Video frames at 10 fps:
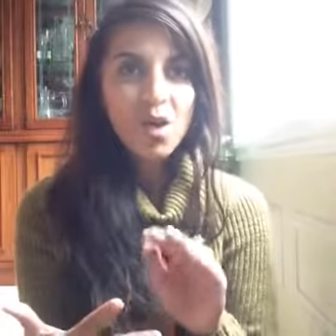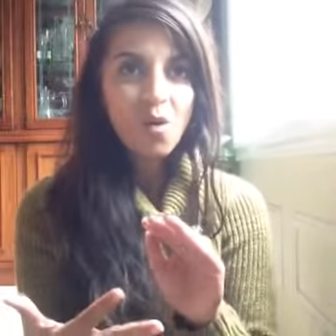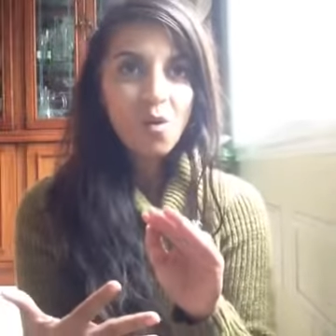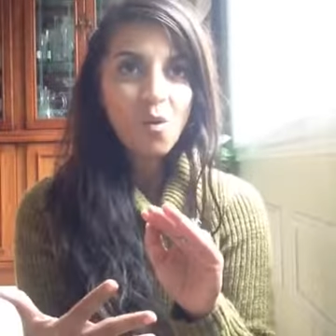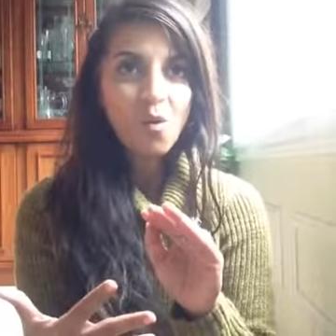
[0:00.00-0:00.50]

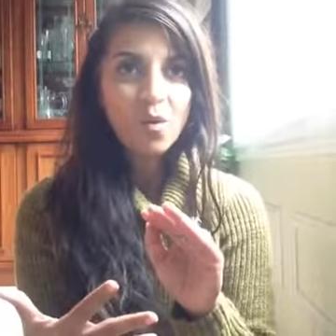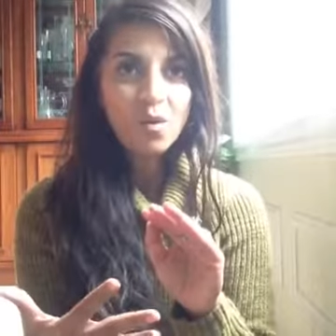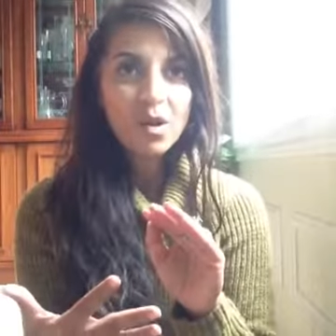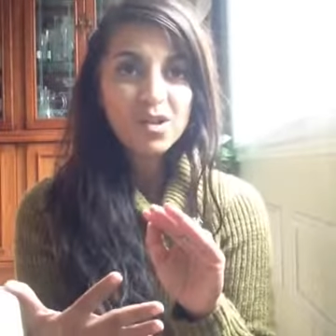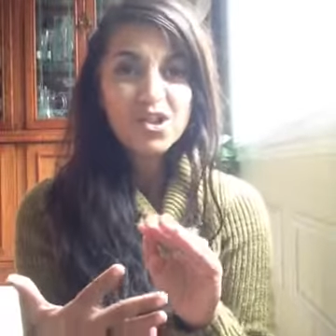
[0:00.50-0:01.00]

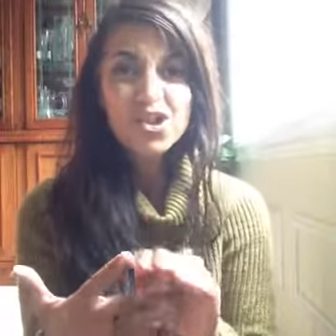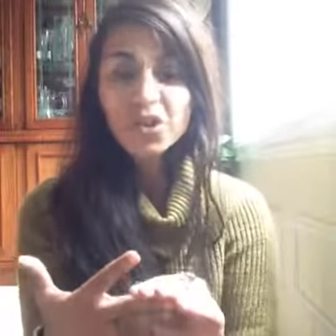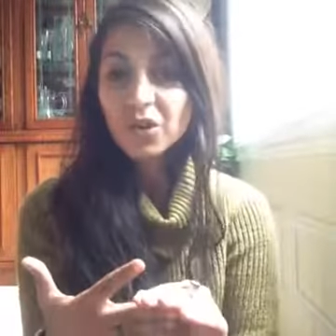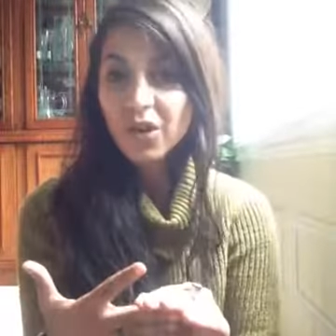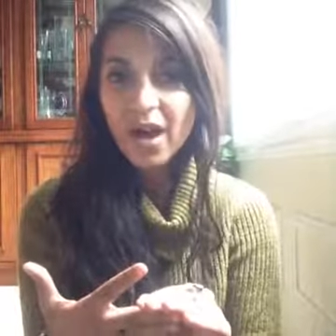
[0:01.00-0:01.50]
or a
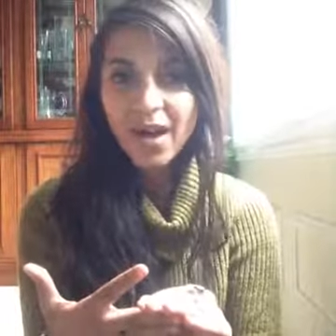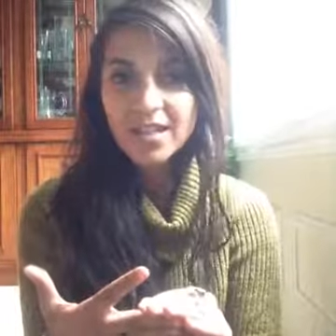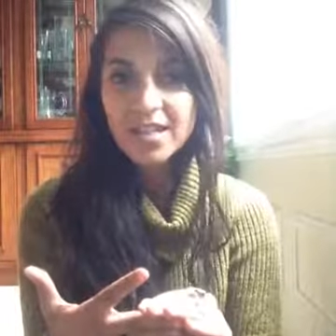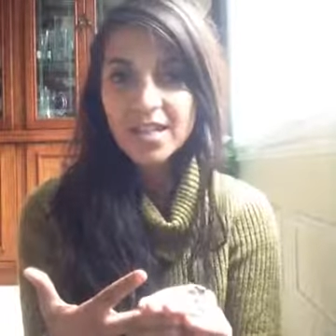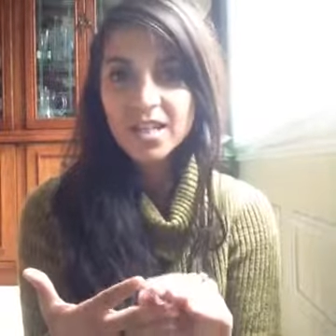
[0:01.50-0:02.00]
sugar
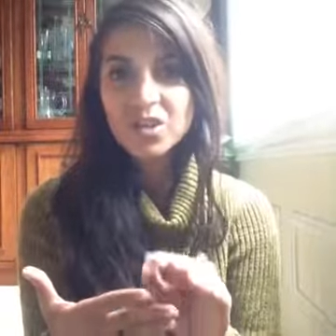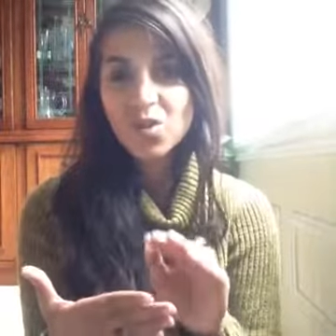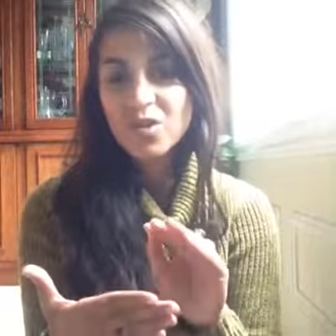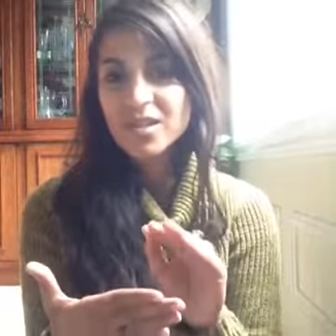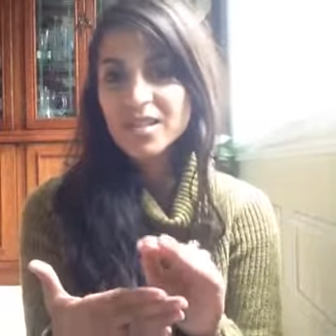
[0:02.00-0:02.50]
addict
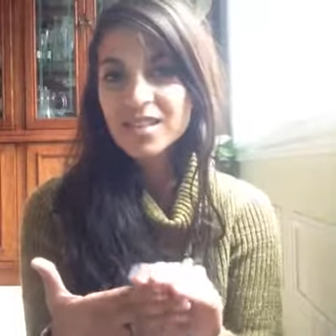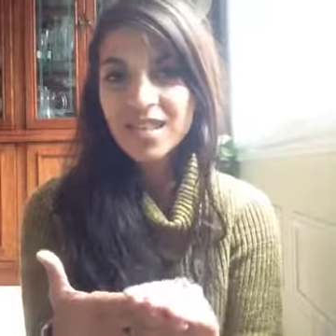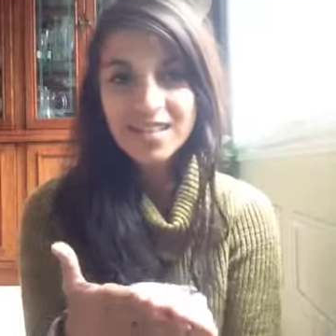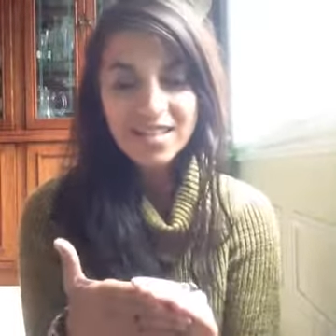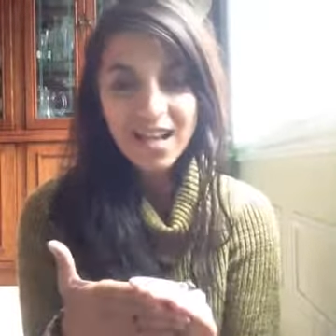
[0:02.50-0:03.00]
or a
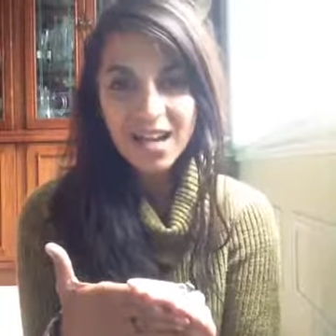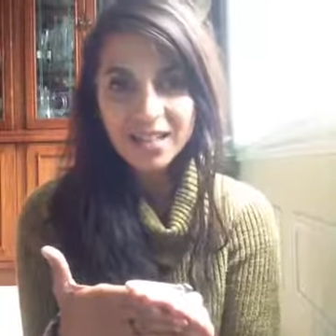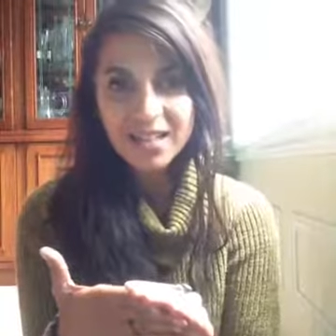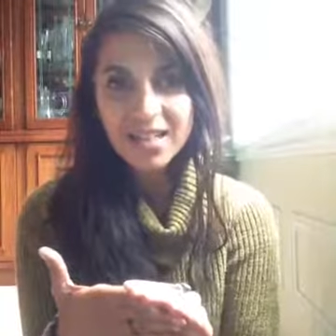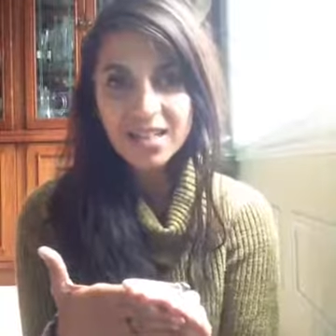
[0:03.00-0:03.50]
sex
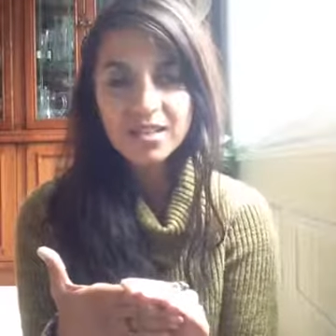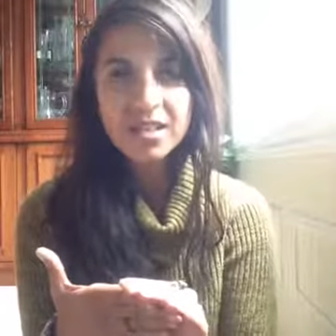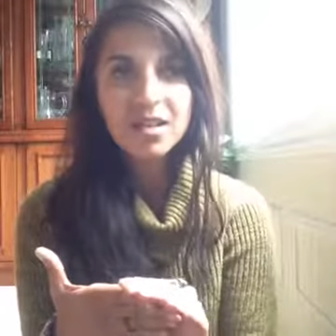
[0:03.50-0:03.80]
addict.